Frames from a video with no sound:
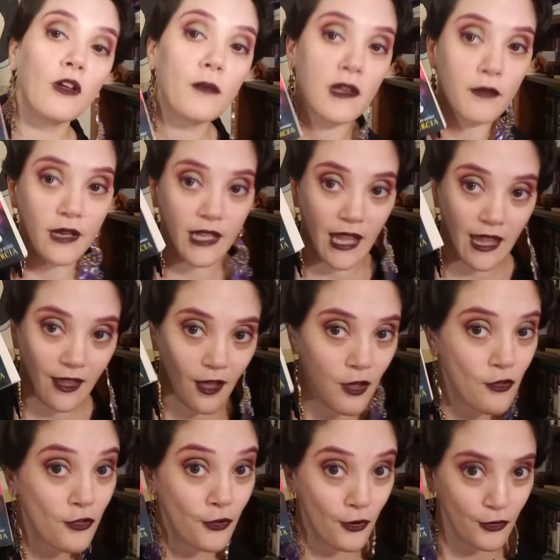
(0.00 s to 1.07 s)
be reading
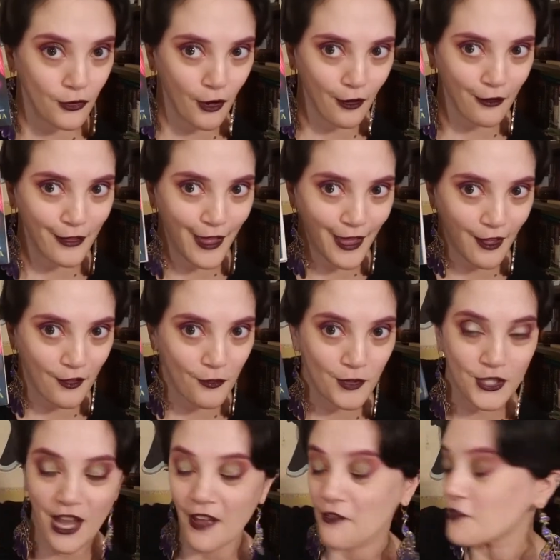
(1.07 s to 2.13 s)
Certain Dark Things, which
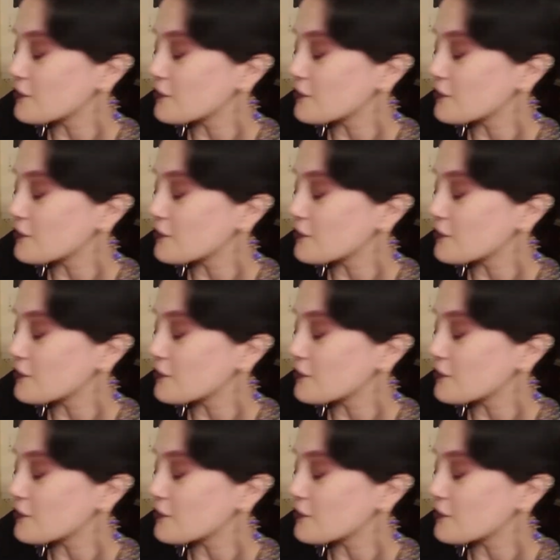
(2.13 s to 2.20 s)
has to